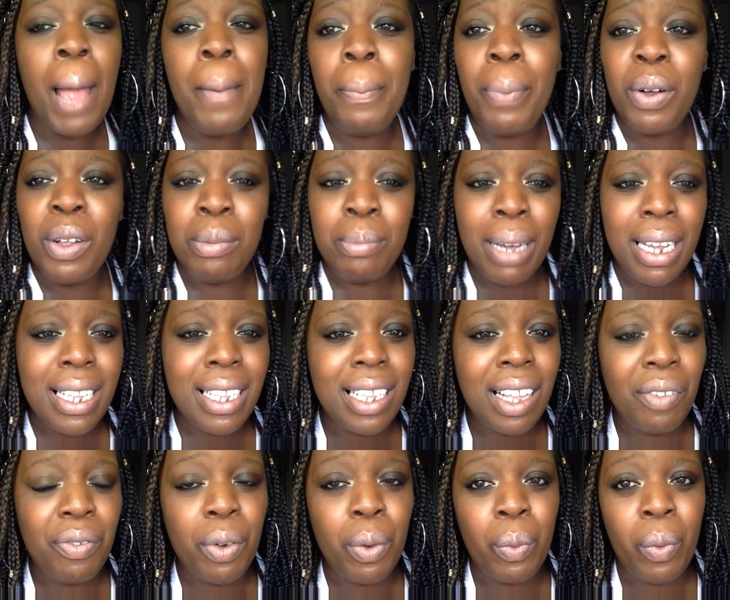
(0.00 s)
pulled
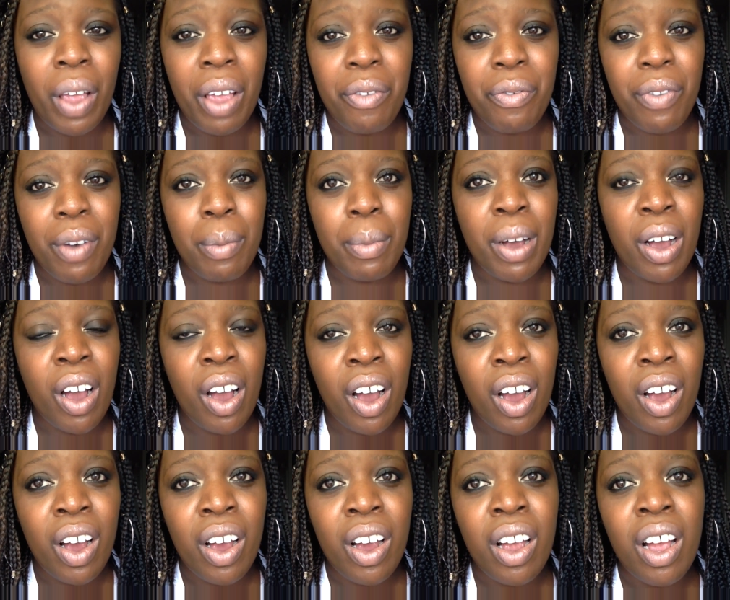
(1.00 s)
myself away from
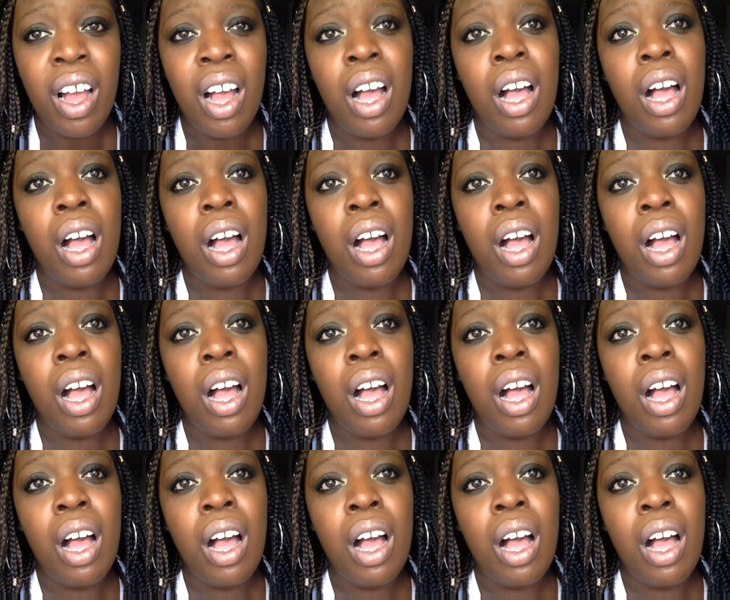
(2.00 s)
her.